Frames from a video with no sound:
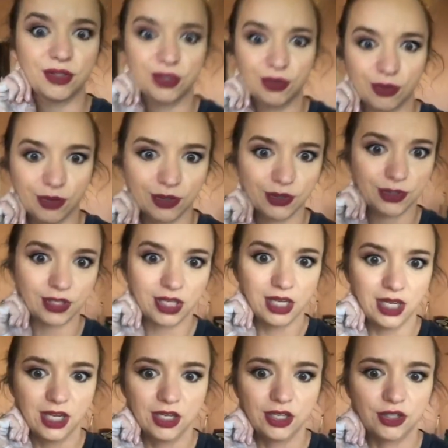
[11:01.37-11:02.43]
stores
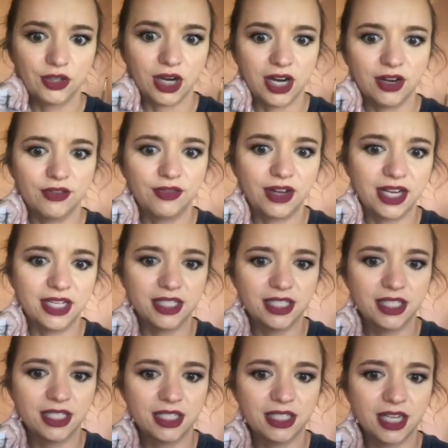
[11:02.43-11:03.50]
to try to find
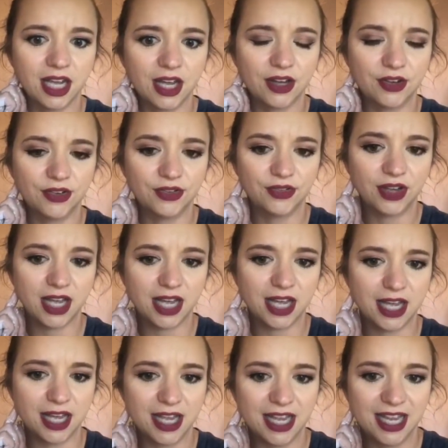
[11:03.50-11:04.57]
stuff.
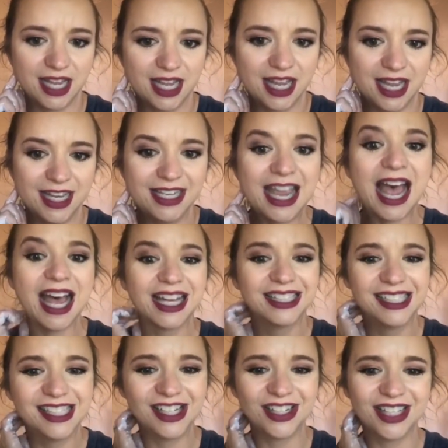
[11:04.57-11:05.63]
Yeah,
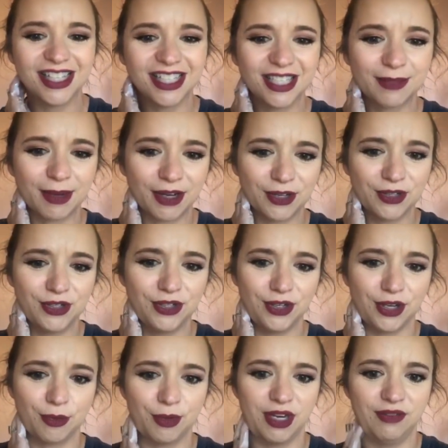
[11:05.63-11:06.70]
Sherry, this is my art
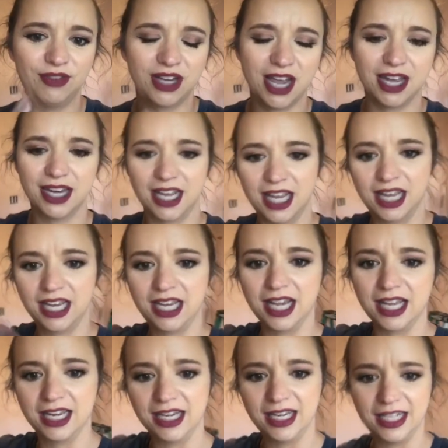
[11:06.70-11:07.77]
studio. We've kind of
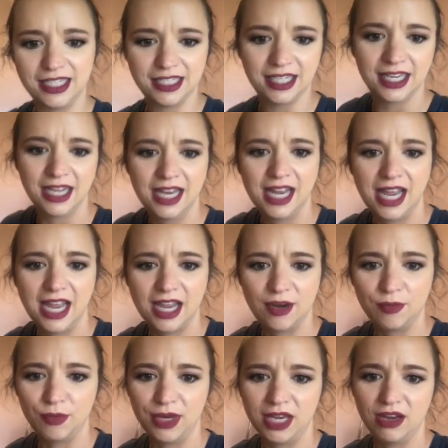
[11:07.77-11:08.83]
gutted it,
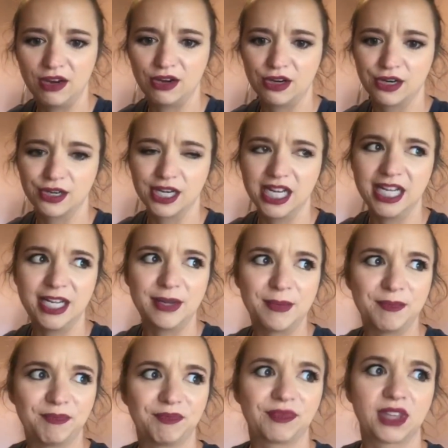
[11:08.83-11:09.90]
and we are
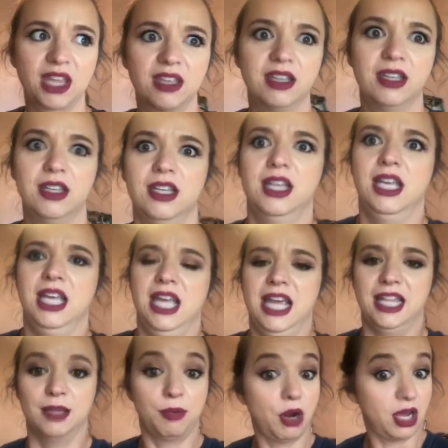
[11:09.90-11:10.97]
in
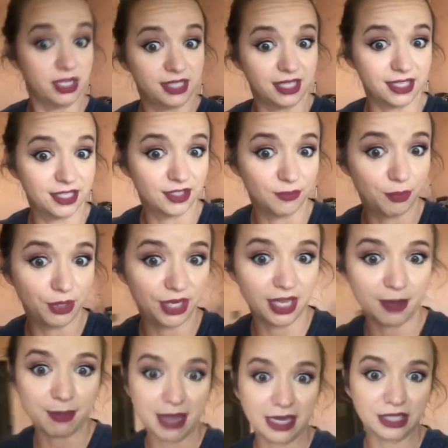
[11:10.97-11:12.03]
the process of putting
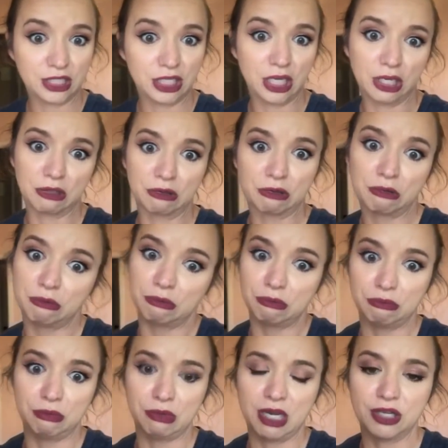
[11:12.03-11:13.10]
it back together.
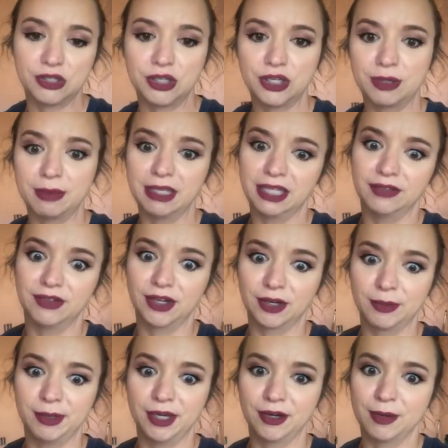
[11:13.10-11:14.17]
I'll show you my living room
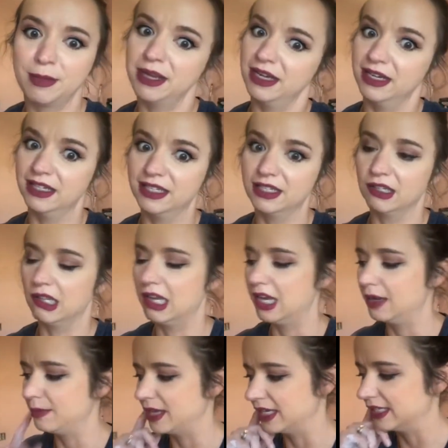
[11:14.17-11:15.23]
here in a minute. It's still a
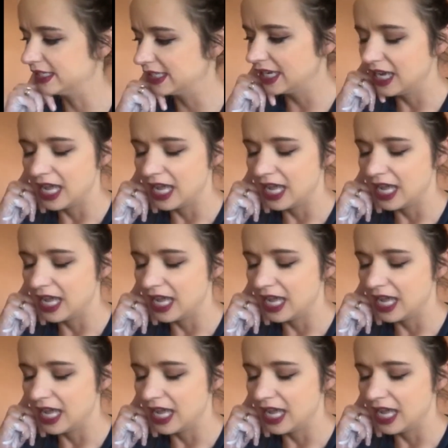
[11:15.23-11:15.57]
hot mess.